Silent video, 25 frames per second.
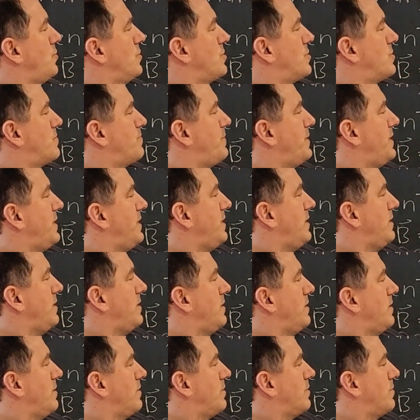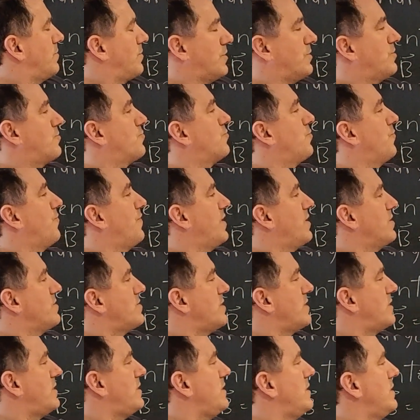the speed, to the
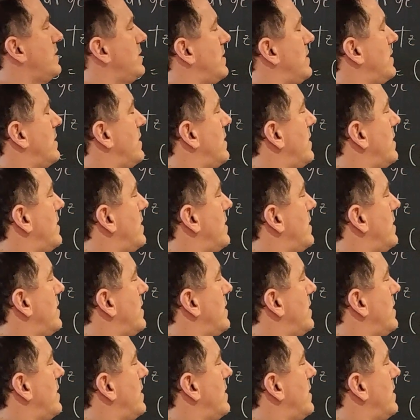velocity,